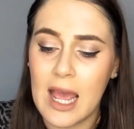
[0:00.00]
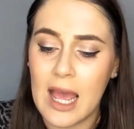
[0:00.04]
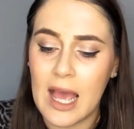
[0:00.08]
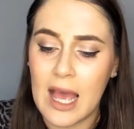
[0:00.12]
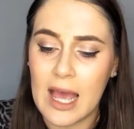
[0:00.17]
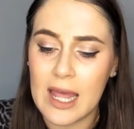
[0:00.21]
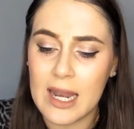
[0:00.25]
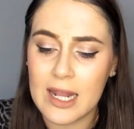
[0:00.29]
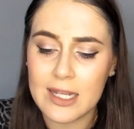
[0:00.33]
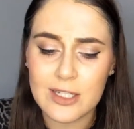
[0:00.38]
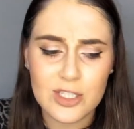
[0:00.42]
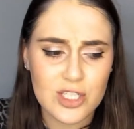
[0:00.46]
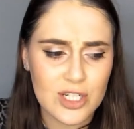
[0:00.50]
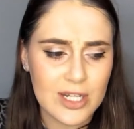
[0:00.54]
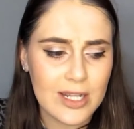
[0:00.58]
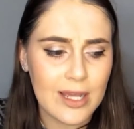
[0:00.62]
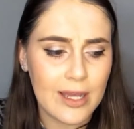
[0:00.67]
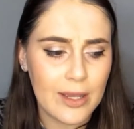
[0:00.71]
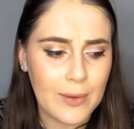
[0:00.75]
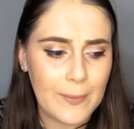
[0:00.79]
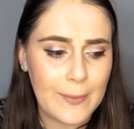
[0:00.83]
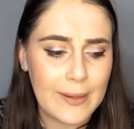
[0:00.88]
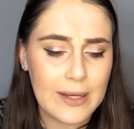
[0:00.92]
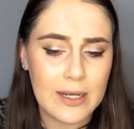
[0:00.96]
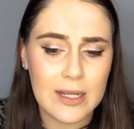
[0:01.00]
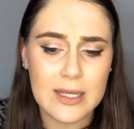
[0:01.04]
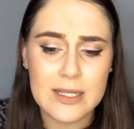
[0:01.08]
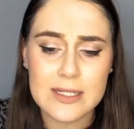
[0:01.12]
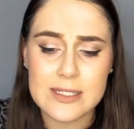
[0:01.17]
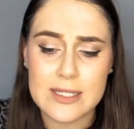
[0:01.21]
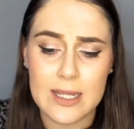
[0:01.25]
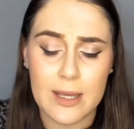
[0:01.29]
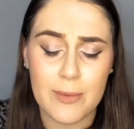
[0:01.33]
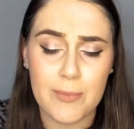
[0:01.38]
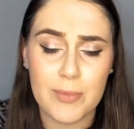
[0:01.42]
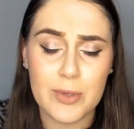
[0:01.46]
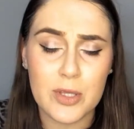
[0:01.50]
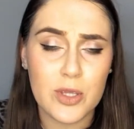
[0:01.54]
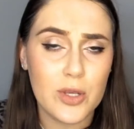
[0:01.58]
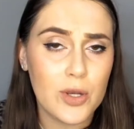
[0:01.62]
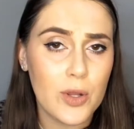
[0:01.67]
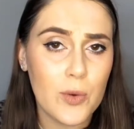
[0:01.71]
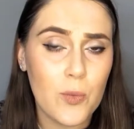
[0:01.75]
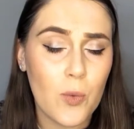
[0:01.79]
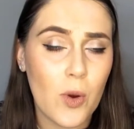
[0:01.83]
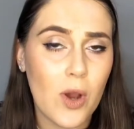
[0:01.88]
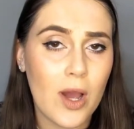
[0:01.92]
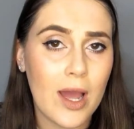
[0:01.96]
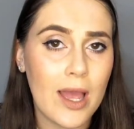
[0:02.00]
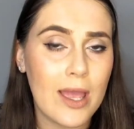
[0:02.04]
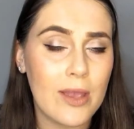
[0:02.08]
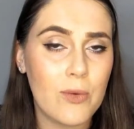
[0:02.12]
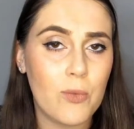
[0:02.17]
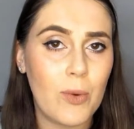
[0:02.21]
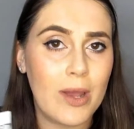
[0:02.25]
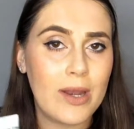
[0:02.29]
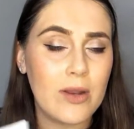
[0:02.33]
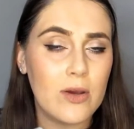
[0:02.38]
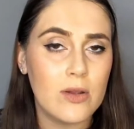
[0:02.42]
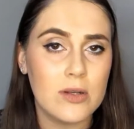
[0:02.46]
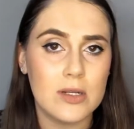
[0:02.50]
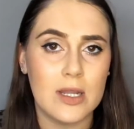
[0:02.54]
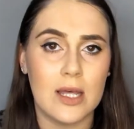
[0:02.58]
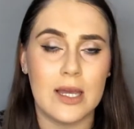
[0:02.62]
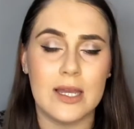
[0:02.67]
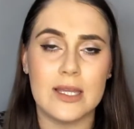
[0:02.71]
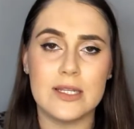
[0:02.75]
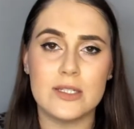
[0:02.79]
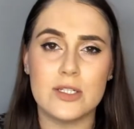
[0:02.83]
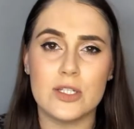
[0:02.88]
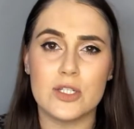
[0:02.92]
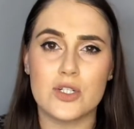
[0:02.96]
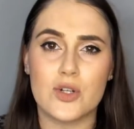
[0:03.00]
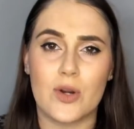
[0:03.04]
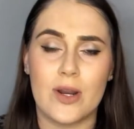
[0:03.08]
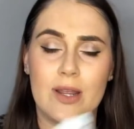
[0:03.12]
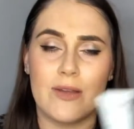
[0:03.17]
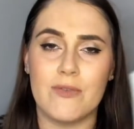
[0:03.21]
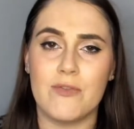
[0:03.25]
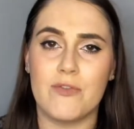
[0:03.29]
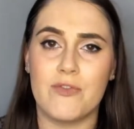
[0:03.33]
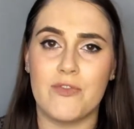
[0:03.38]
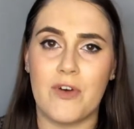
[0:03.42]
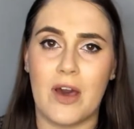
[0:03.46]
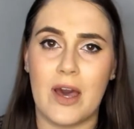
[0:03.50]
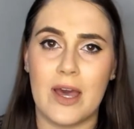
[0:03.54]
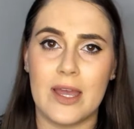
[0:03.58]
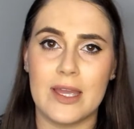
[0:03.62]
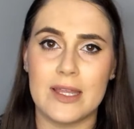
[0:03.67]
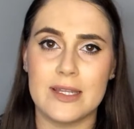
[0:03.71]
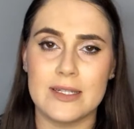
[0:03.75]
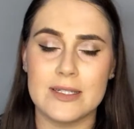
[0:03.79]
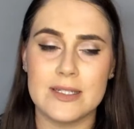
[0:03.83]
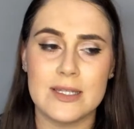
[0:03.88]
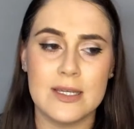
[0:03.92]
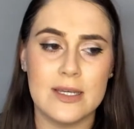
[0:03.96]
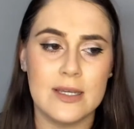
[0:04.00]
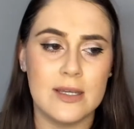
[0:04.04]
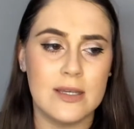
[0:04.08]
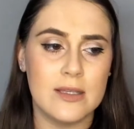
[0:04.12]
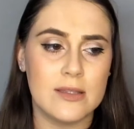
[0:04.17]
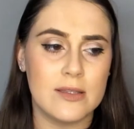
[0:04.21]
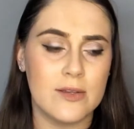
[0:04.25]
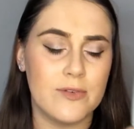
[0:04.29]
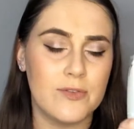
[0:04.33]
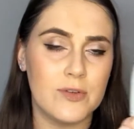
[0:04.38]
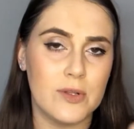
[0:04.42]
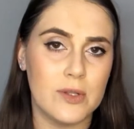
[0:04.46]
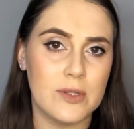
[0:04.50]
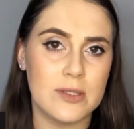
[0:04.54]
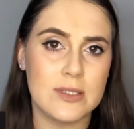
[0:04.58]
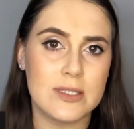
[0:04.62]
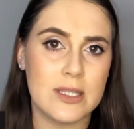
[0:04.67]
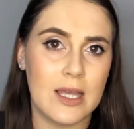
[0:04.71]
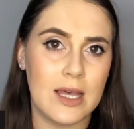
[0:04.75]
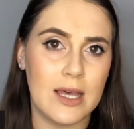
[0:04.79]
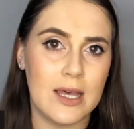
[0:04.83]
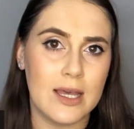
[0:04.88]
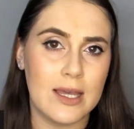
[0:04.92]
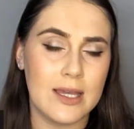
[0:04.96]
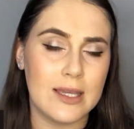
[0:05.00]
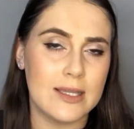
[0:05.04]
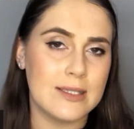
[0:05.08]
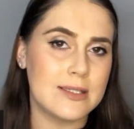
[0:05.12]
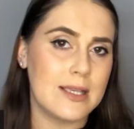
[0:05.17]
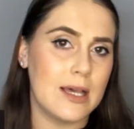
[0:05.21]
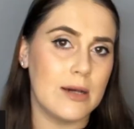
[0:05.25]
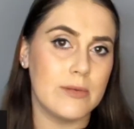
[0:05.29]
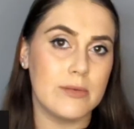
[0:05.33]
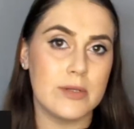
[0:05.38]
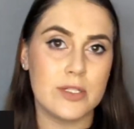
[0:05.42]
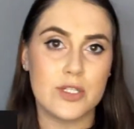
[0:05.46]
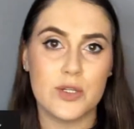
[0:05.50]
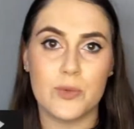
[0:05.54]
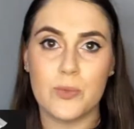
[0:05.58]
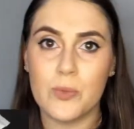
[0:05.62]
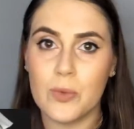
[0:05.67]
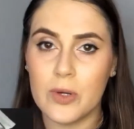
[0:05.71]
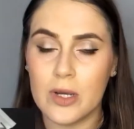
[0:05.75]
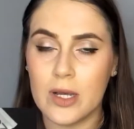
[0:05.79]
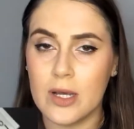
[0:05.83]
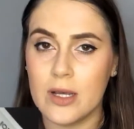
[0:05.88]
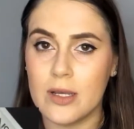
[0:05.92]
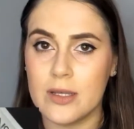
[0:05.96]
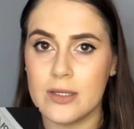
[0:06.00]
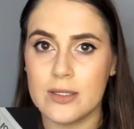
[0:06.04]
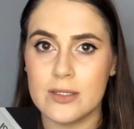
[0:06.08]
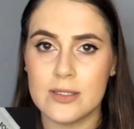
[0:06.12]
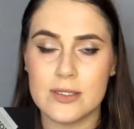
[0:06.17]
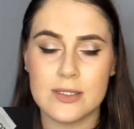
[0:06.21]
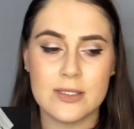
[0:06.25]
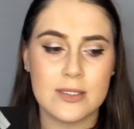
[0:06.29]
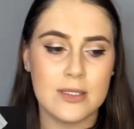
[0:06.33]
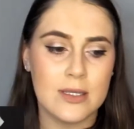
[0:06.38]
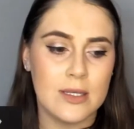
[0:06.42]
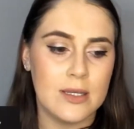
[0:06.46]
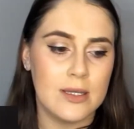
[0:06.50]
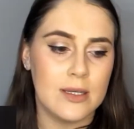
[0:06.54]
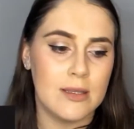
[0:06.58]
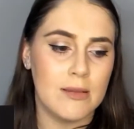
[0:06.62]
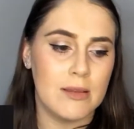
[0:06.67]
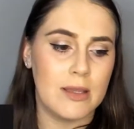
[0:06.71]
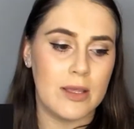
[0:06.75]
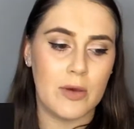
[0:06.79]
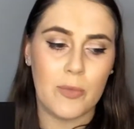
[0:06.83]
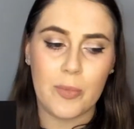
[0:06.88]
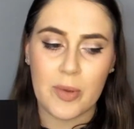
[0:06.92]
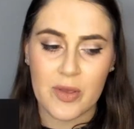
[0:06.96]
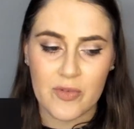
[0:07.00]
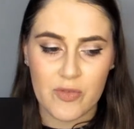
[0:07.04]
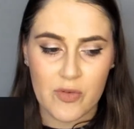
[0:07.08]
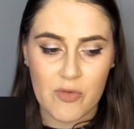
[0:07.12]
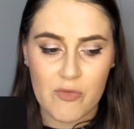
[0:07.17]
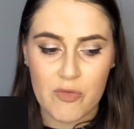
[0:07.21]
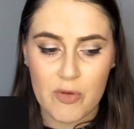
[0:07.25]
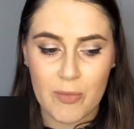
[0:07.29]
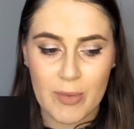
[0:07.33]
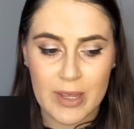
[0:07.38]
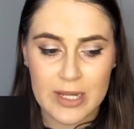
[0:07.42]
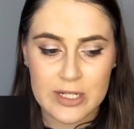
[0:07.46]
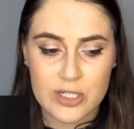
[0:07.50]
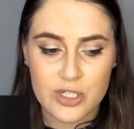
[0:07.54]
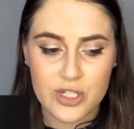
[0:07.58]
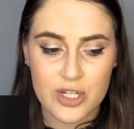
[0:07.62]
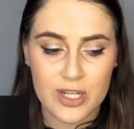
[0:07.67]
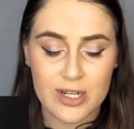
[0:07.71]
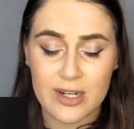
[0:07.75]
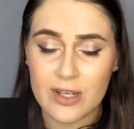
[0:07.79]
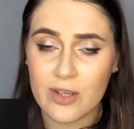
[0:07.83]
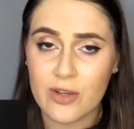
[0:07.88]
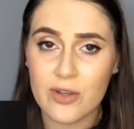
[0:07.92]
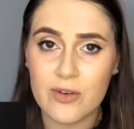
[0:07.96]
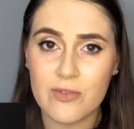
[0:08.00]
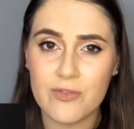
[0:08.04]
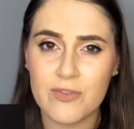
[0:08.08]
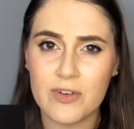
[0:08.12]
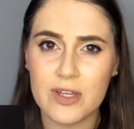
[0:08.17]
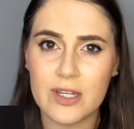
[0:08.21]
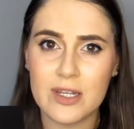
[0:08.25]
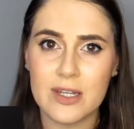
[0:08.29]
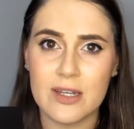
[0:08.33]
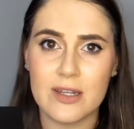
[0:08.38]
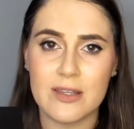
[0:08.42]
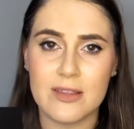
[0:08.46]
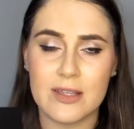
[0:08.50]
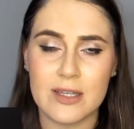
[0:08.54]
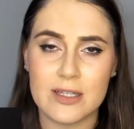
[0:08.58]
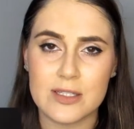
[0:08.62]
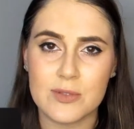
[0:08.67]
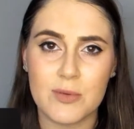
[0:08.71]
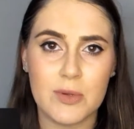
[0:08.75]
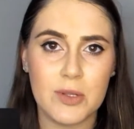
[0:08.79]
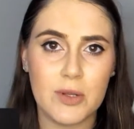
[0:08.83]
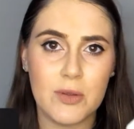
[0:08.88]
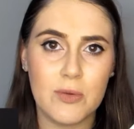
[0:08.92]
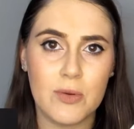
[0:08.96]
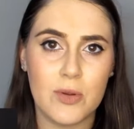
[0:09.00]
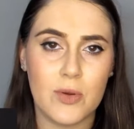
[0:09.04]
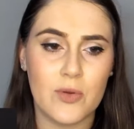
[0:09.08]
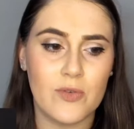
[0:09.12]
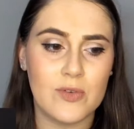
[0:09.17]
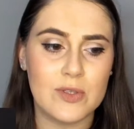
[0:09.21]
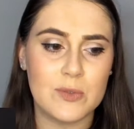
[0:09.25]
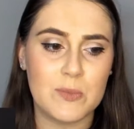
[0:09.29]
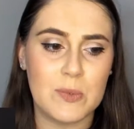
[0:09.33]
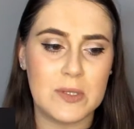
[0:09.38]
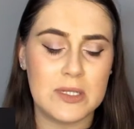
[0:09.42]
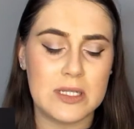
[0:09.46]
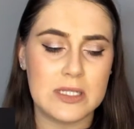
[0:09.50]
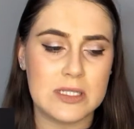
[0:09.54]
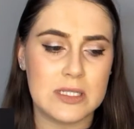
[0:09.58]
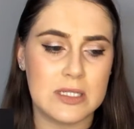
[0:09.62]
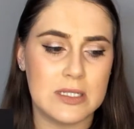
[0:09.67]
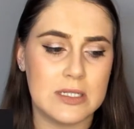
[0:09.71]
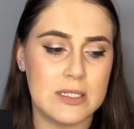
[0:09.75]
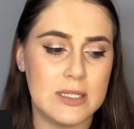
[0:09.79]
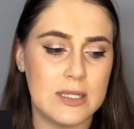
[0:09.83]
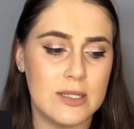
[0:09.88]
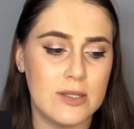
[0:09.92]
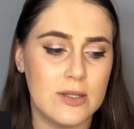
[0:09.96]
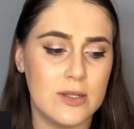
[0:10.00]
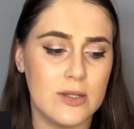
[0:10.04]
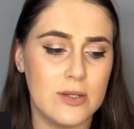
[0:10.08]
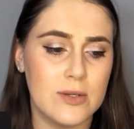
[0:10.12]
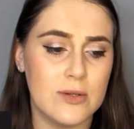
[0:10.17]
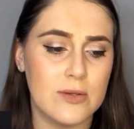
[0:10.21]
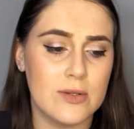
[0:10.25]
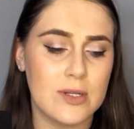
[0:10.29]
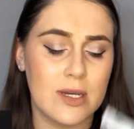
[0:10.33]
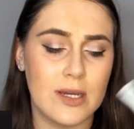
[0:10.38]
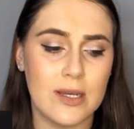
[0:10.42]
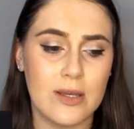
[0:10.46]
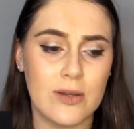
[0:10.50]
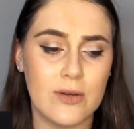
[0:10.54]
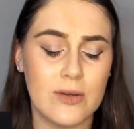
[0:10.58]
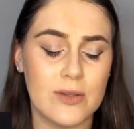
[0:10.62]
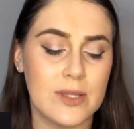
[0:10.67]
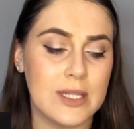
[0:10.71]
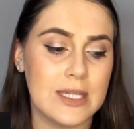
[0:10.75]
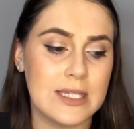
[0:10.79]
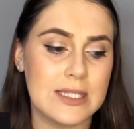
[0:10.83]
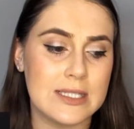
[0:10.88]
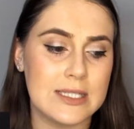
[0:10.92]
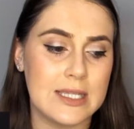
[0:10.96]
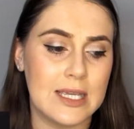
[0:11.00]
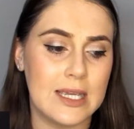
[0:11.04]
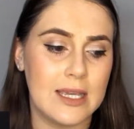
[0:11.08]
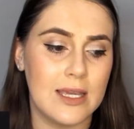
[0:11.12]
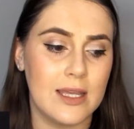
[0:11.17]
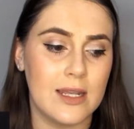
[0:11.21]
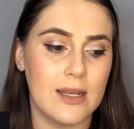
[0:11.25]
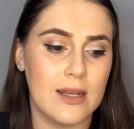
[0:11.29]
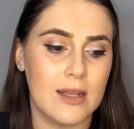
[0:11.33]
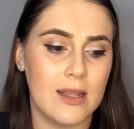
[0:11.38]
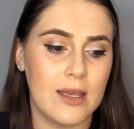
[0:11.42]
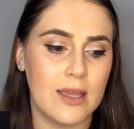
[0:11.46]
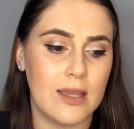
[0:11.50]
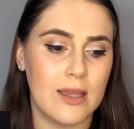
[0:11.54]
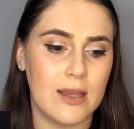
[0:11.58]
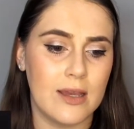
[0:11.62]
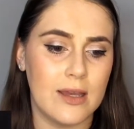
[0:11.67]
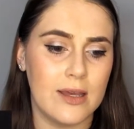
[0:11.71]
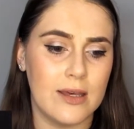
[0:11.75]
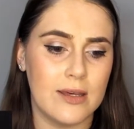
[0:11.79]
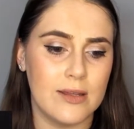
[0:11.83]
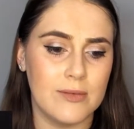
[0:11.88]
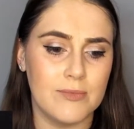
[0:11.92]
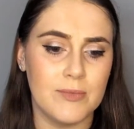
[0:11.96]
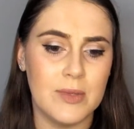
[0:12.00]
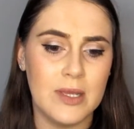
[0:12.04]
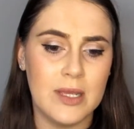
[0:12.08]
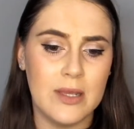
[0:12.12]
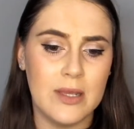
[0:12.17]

And actually I quite liked it, but you know what? I went online to try and find the full size, how much it was, a little bit of information, and couldn't find anything. So I don't know if it's been discontinued. I got this in like a